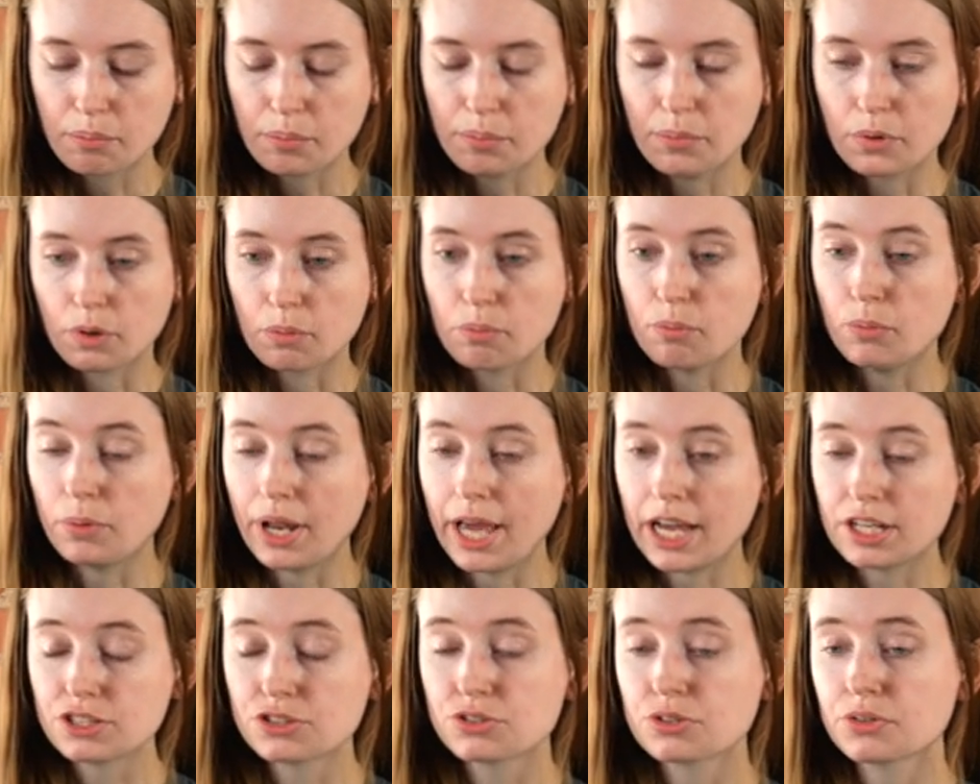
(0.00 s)
they're
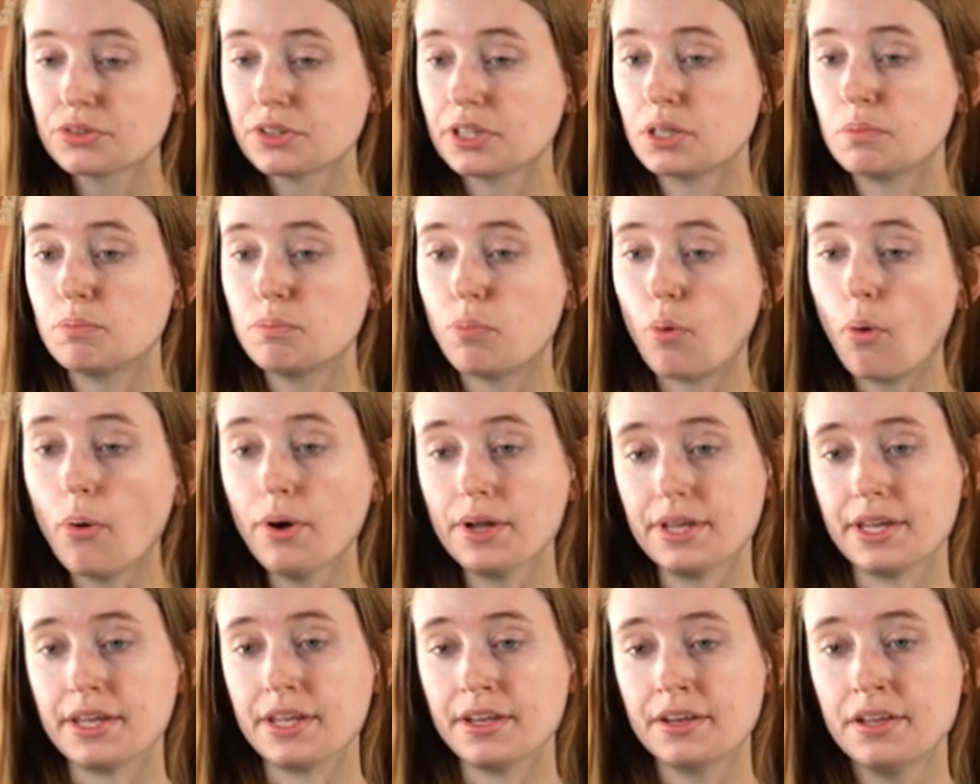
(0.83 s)
naturally
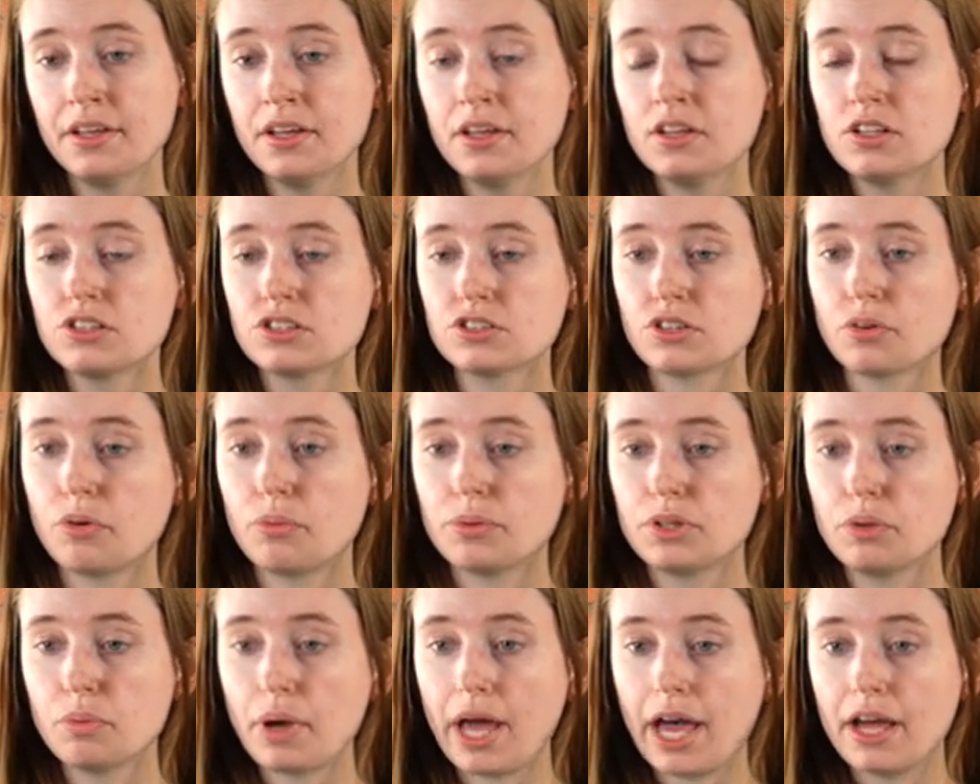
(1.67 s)
buoyant, so
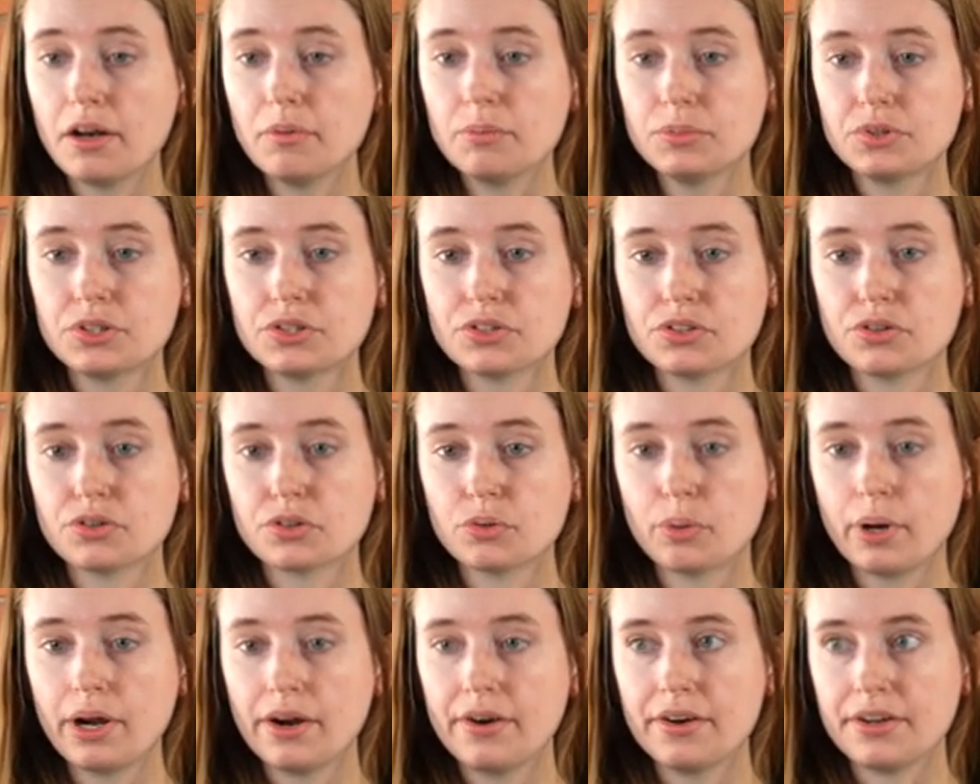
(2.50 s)
when you add them to your
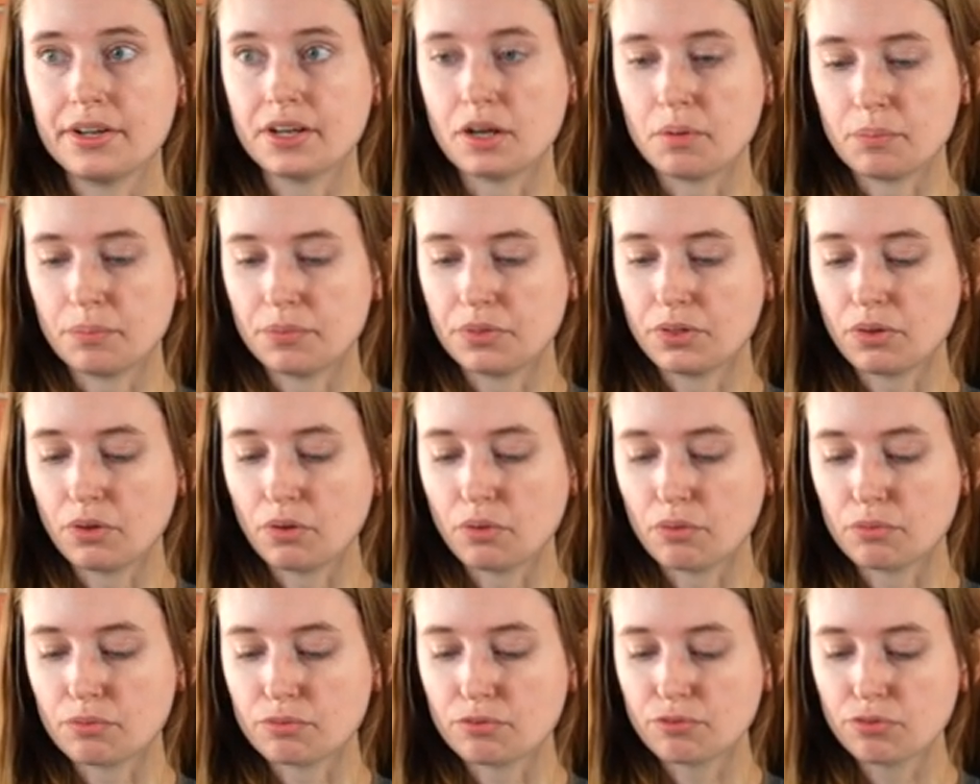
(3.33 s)
aquarium,
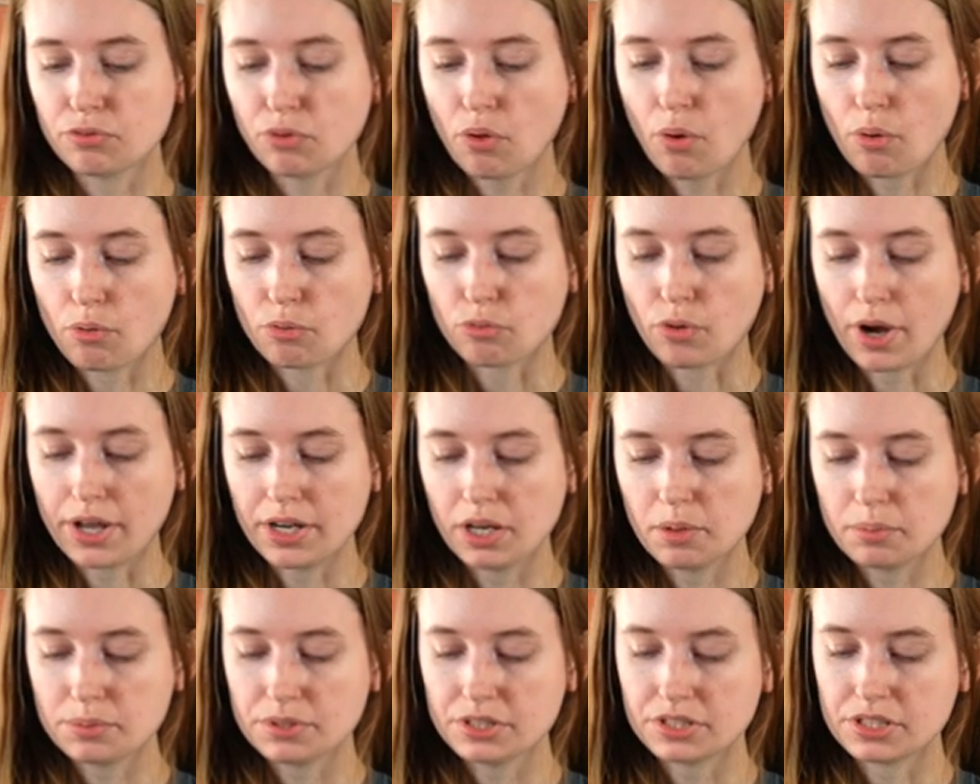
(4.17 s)
they'll float
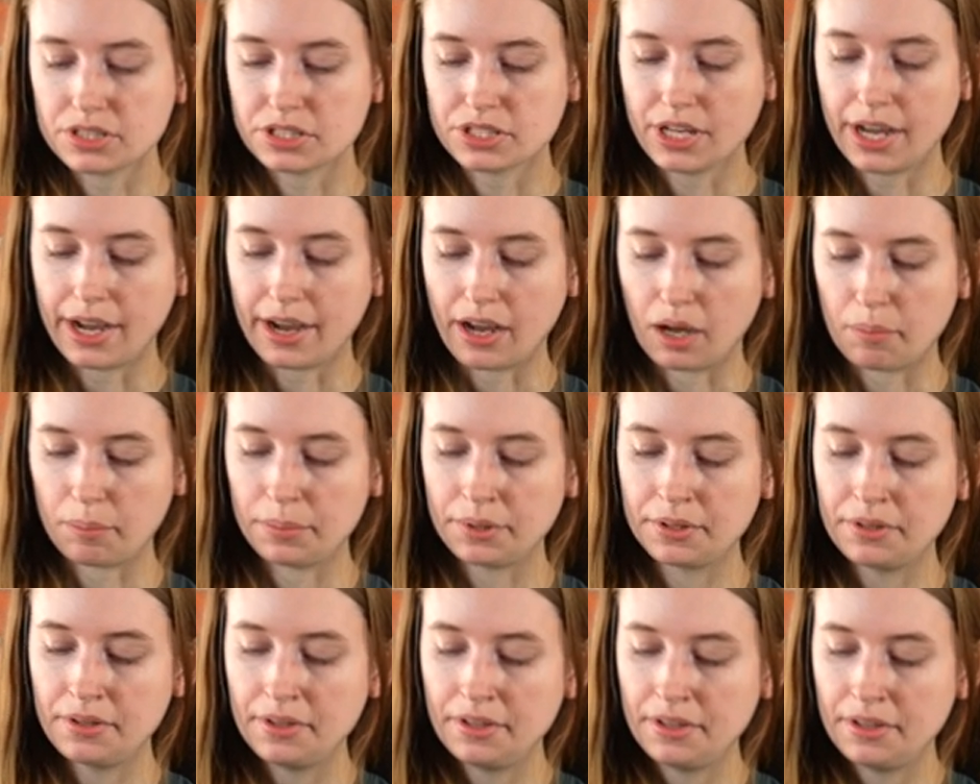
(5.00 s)
right up to the
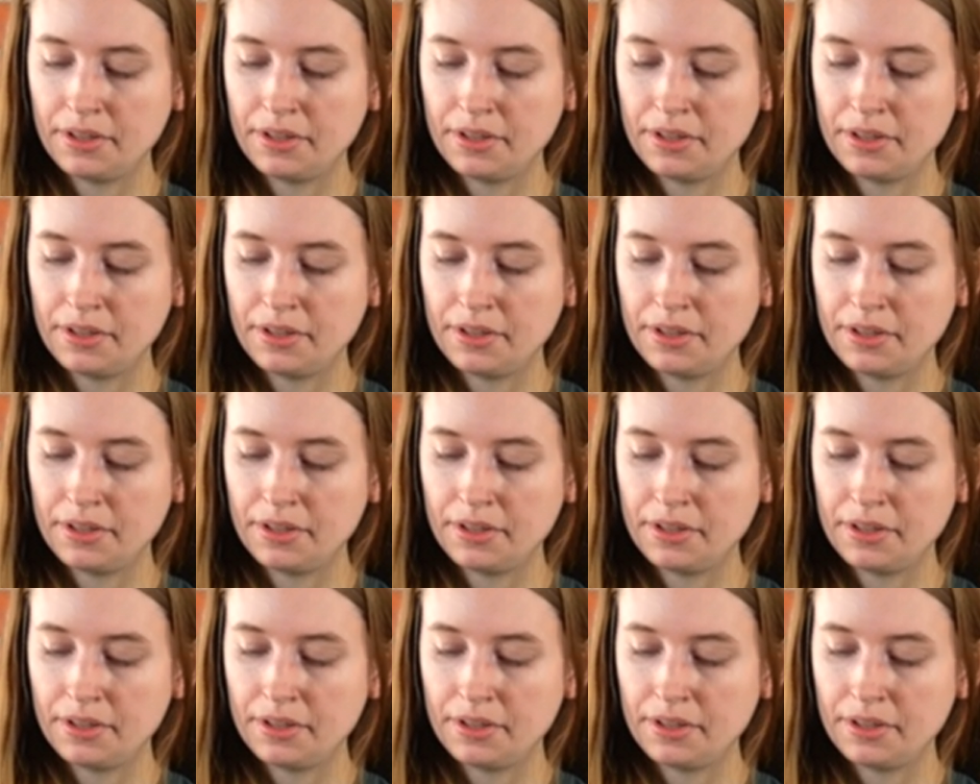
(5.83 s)
top.